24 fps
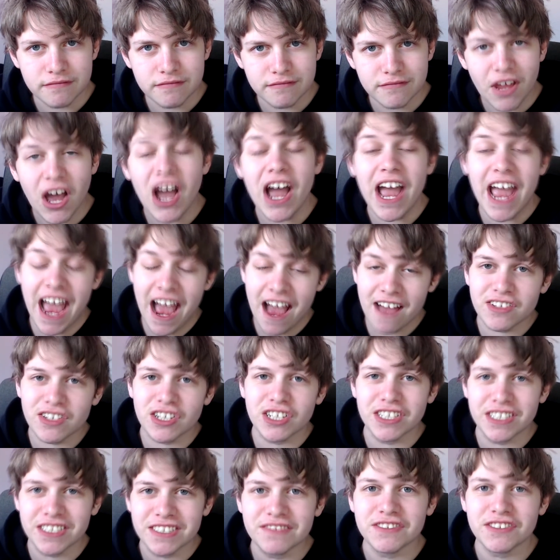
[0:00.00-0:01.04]
I have
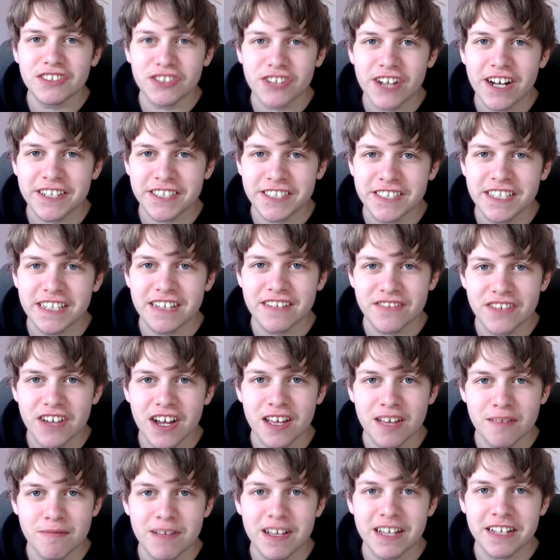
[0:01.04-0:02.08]
heard of the tragedy of
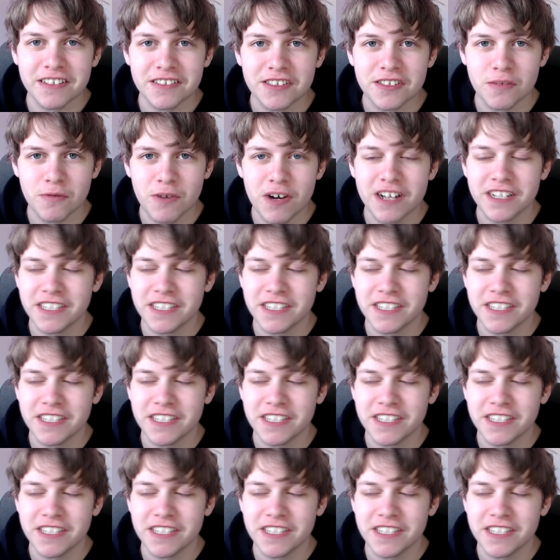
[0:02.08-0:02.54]
Darth Plagueis the Wise,